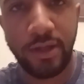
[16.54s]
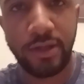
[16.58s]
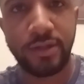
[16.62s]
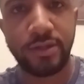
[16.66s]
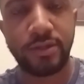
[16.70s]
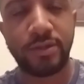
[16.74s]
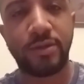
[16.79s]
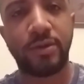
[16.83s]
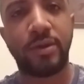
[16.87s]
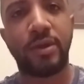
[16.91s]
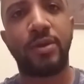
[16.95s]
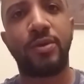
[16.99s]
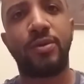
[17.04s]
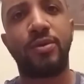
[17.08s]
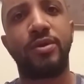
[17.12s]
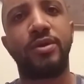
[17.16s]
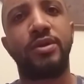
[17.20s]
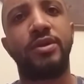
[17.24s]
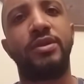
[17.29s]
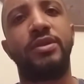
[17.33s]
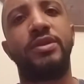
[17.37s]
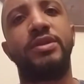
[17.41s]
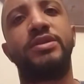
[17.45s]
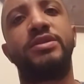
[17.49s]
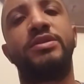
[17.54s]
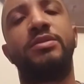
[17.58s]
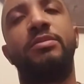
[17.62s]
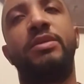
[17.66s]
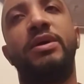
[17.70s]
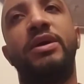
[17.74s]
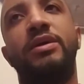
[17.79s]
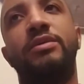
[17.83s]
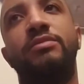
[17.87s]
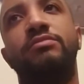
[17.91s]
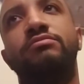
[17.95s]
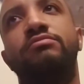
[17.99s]
So I ordered this
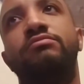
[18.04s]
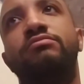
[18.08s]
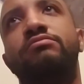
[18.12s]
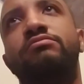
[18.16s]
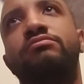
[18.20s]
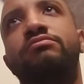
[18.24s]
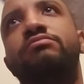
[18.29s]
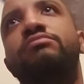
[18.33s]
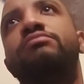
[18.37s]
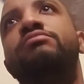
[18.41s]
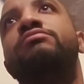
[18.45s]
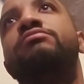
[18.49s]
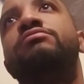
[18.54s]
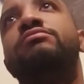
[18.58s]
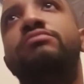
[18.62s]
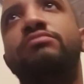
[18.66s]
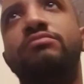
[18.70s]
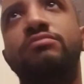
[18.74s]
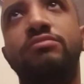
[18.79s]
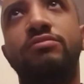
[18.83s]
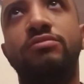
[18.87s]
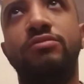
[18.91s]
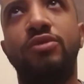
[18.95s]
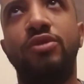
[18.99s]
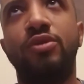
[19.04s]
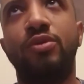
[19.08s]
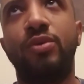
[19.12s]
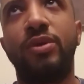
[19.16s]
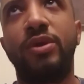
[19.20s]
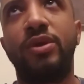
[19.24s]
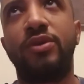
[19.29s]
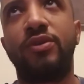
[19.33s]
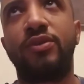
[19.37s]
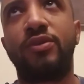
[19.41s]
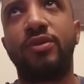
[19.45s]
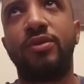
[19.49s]
about a
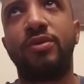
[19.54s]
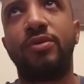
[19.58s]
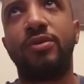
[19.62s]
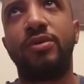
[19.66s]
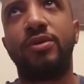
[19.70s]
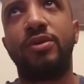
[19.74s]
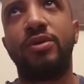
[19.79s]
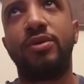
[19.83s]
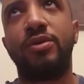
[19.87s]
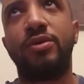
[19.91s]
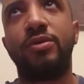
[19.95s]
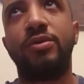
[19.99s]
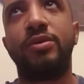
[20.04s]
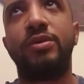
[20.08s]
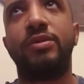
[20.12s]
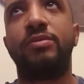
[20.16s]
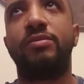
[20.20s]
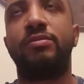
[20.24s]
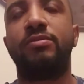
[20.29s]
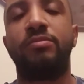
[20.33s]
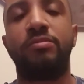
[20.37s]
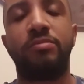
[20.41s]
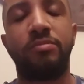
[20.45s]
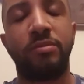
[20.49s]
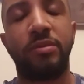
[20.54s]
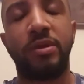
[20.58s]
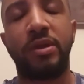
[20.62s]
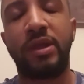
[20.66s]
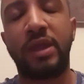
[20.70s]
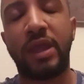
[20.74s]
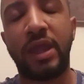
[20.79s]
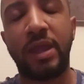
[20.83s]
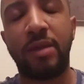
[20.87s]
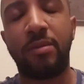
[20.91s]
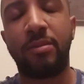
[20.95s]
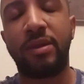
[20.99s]
week or so ago, and it
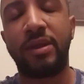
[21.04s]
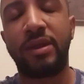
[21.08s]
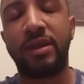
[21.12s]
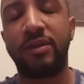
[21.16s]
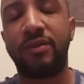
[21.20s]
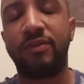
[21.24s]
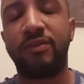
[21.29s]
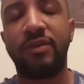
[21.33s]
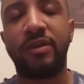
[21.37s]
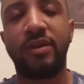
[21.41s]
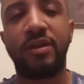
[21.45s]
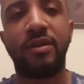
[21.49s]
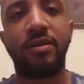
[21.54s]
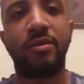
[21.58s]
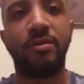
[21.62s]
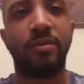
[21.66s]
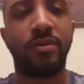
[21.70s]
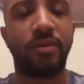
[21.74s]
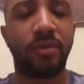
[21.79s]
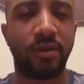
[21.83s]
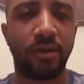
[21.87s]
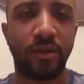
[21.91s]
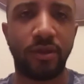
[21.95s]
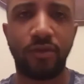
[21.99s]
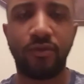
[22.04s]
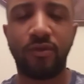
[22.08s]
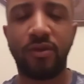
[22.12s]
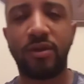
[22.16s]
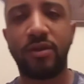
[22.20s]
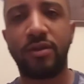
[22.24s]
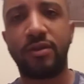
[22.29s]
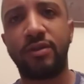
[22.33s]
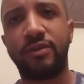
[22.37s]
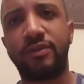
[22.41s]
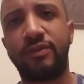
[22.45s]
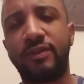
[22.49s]
came, like it said, within 3
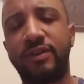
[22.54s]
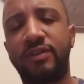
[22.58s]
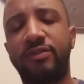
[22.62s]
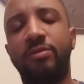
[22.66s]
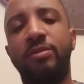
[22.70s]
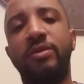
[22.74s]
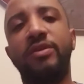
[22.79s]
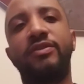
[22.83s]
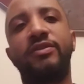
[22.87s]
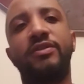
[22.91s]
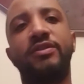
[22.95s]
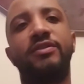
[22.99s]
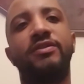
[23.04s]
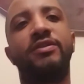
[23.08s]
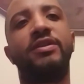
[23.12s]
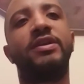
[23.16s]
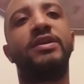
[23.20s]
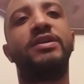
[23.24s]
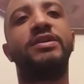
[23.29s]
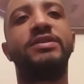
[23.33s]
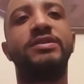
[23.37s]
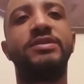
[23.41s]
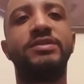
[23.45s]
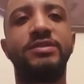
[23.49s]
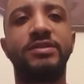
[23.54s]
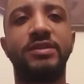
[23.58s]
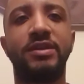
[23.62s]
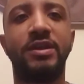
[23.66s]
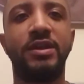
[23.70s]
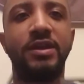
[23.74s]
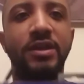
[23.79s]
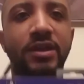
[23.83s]
to 6 business days.